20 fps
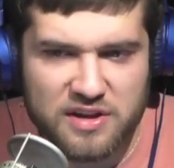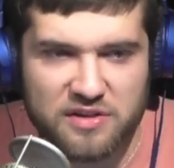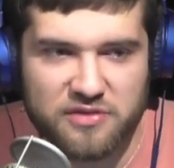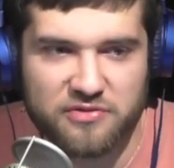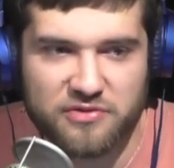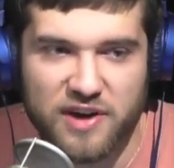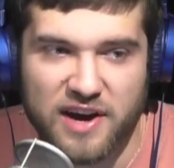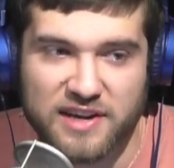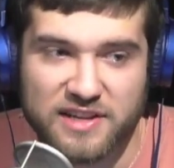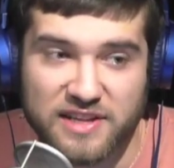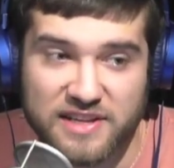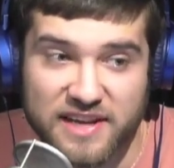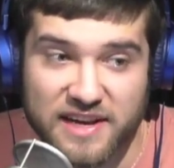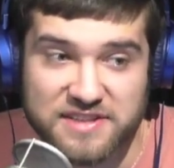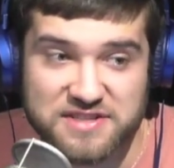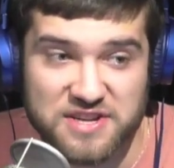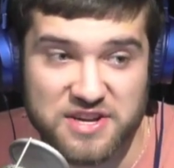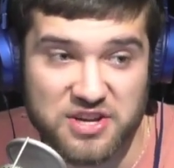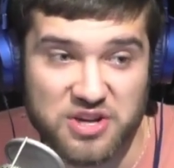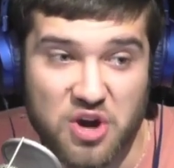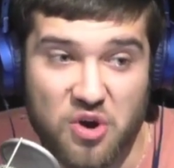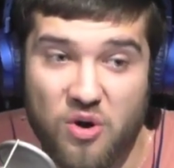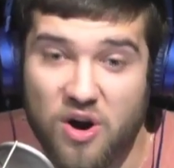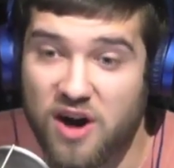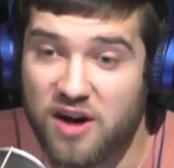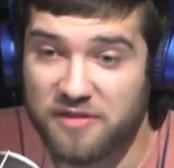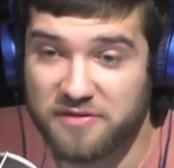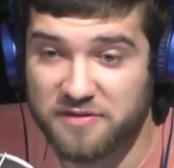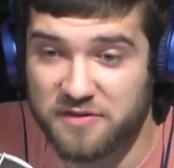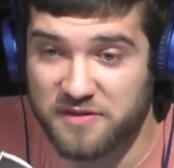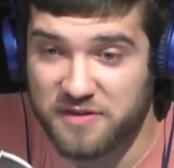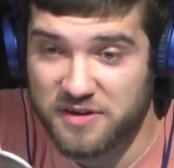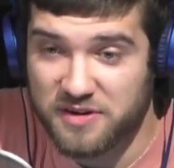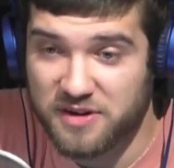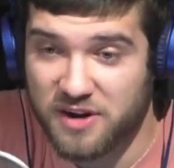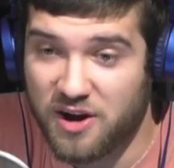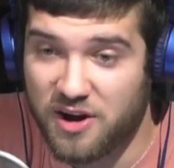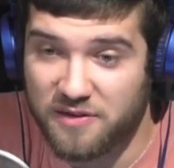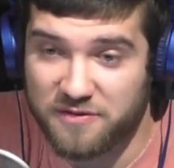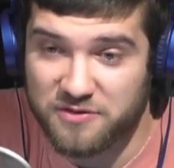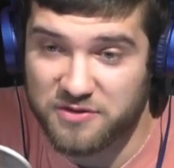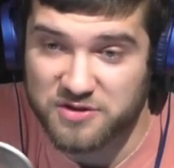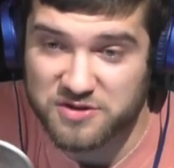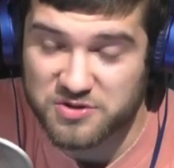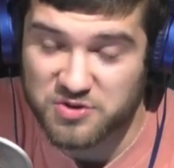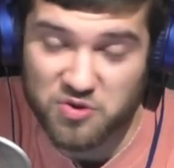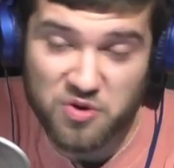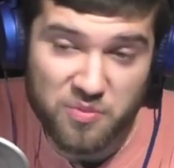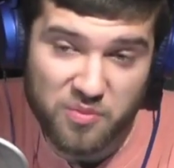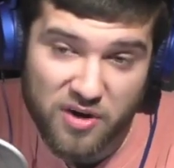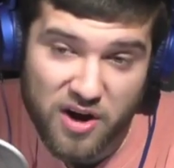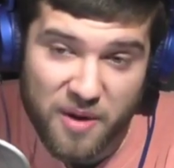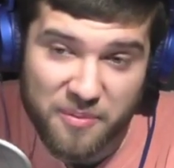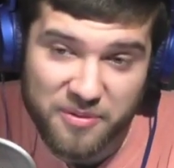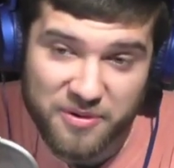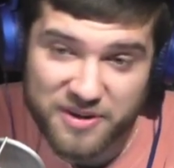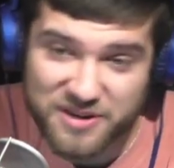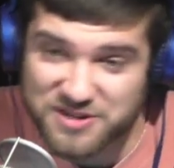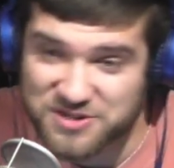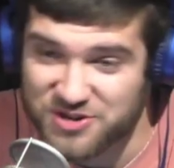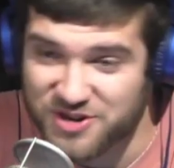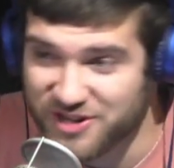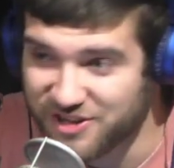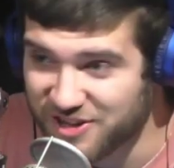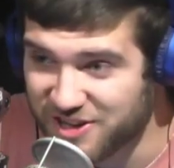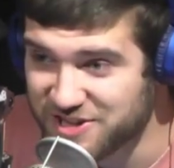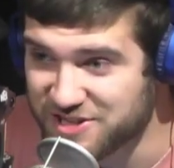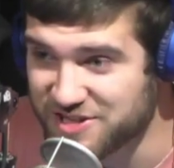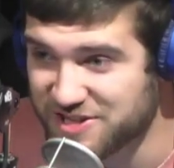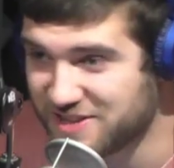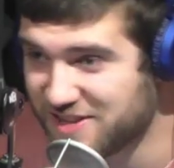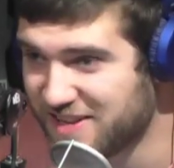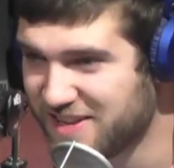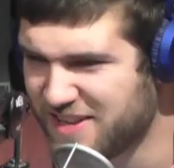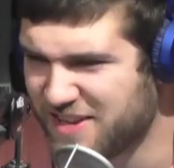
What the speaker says: you finally get to go off of the school property during lunch, and,